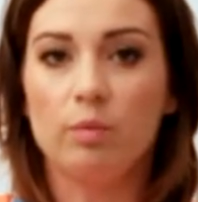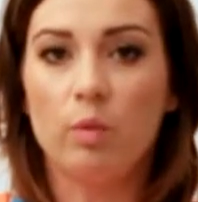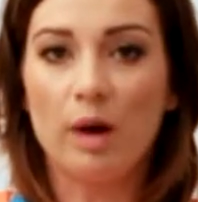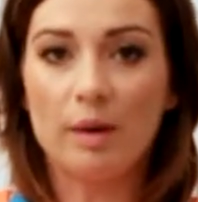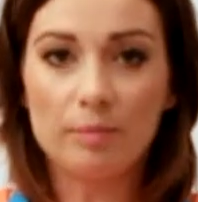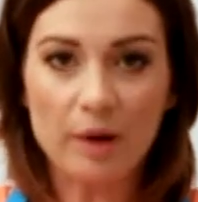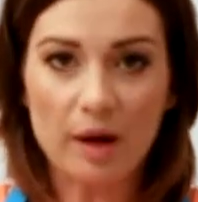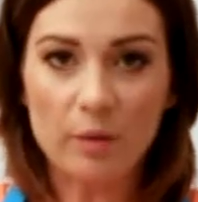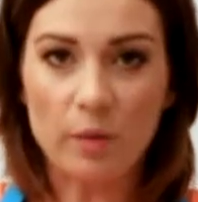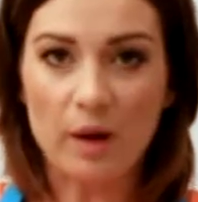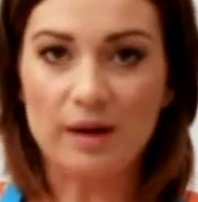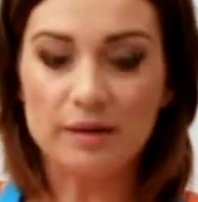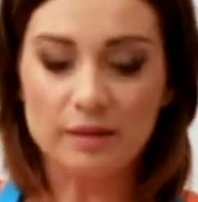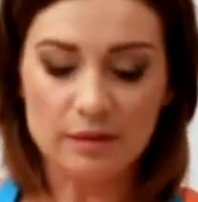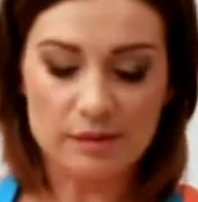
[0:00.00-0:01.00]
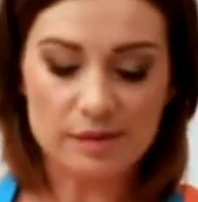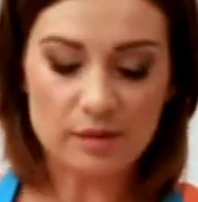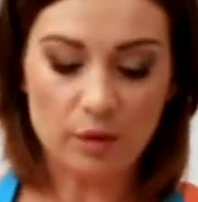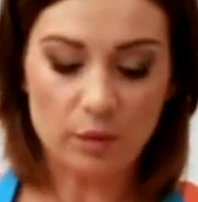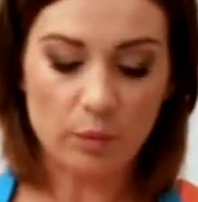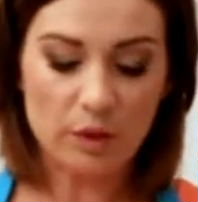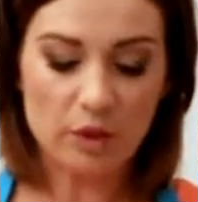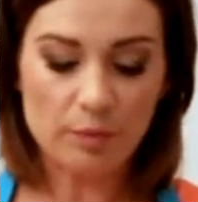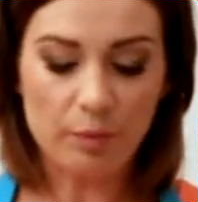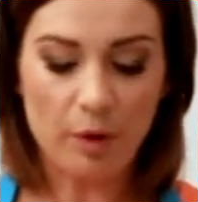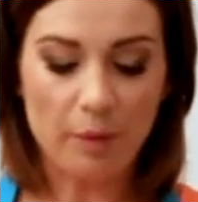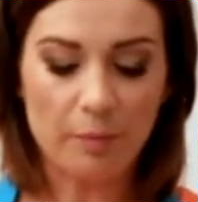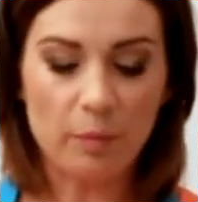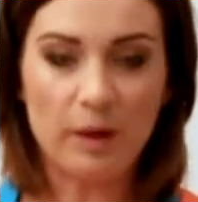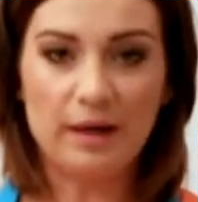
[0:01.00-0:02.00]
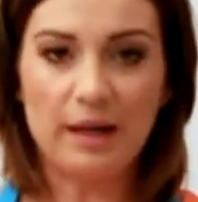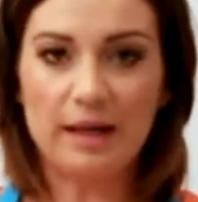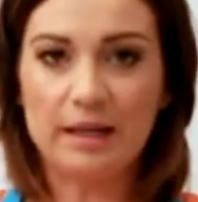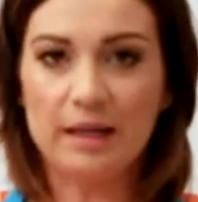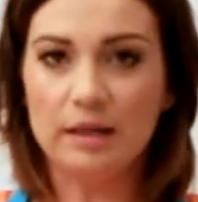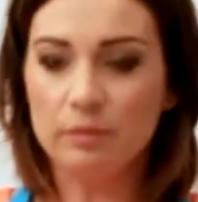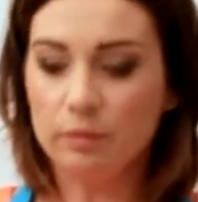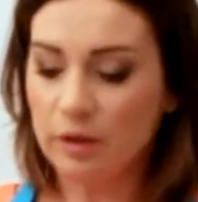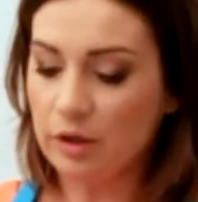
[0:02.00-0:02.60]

one by one. So when you pop one egg in,